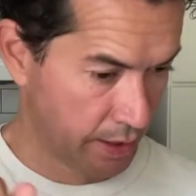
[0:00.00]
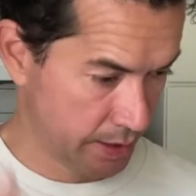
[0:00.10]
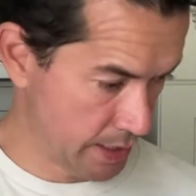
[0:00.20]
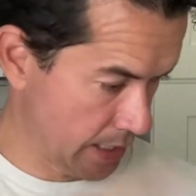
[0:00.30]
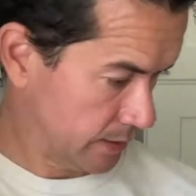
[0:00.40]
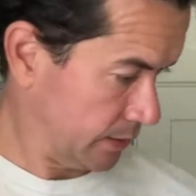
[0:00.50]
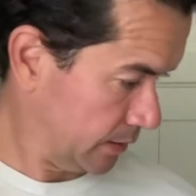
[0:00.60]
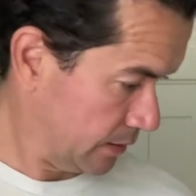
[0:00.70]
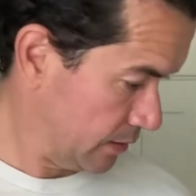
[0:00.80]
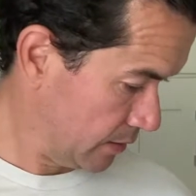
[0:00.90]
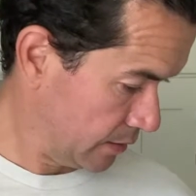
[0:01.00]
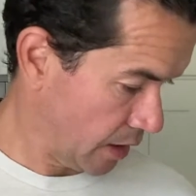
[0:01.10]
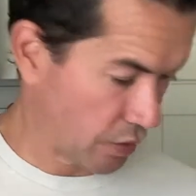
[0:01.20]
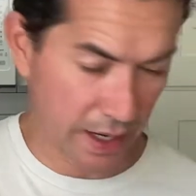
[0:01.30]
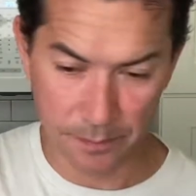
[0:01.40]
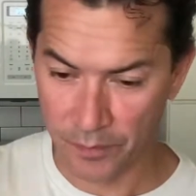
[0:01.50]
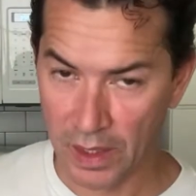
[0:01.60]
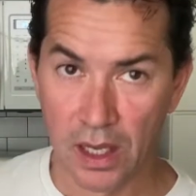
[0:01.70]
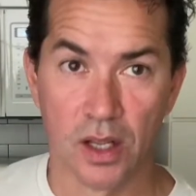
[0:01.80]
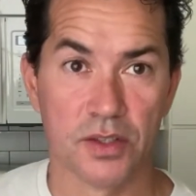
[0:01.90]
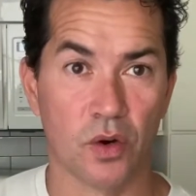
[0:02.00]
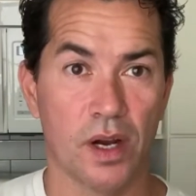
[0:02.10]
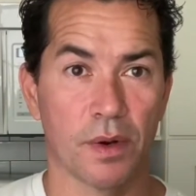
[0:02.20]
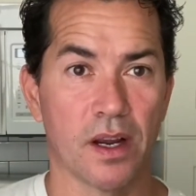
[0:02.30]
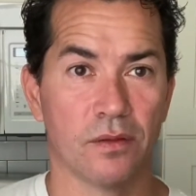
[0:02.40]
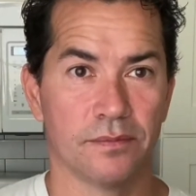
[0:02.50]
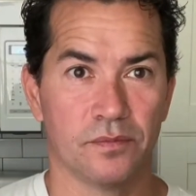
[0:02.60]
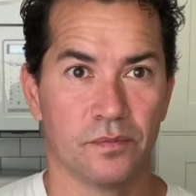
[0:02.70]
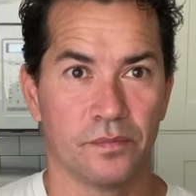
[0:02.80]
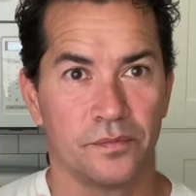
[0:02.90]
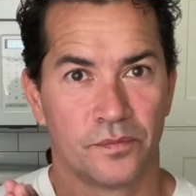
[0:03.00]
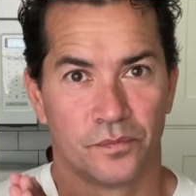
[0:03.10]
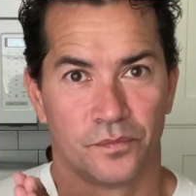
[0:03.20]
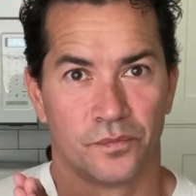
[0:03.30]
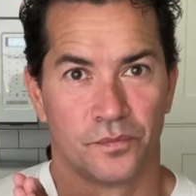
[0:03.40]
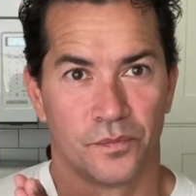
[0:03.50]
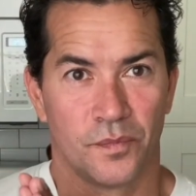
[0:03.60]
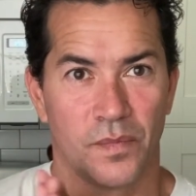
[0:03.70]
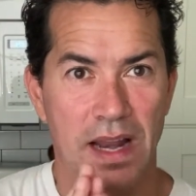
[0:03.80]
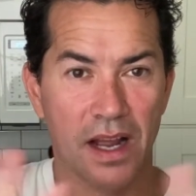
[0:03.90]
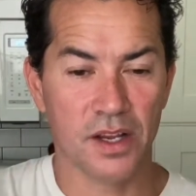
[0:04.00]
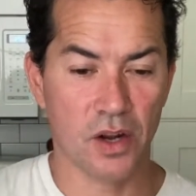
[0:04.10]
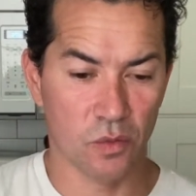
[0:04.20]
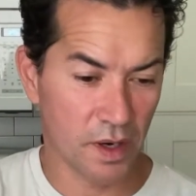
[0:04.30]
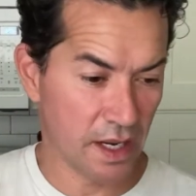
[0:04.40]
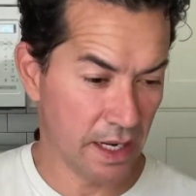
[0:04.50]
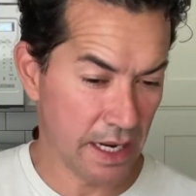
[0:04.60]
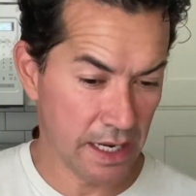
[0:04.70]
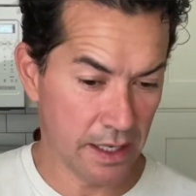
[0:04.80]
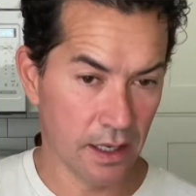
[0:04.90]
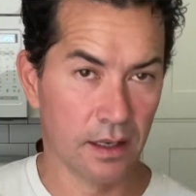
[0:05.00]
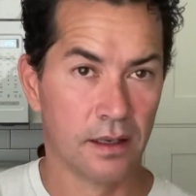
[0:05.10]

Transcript: Yes. Okay, so here we go. Now you know what you need.